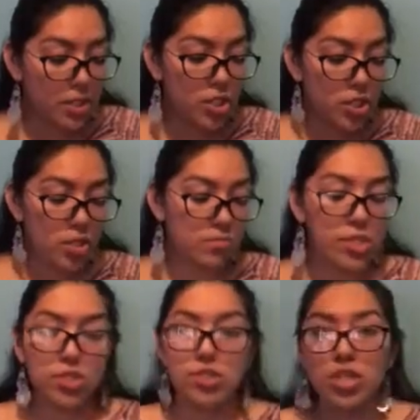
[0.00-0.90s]
in
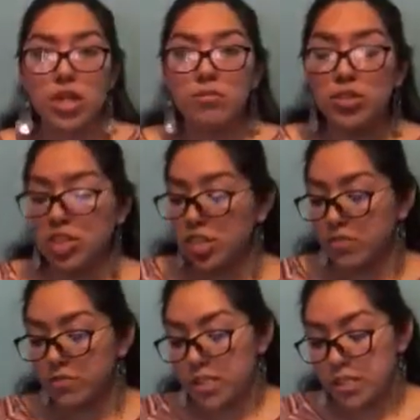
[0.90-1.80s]
two-dimensional geometries.
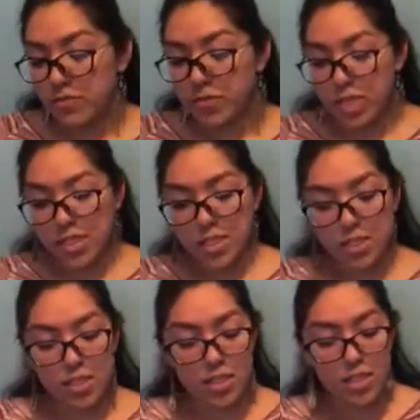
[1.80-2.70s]
For
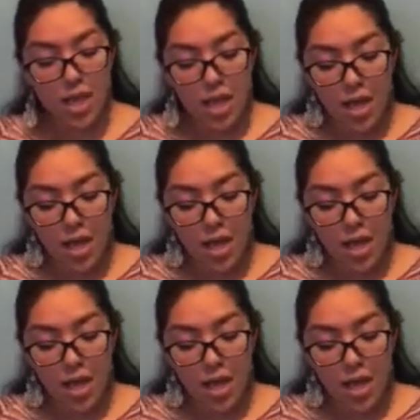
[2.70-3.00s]
instance,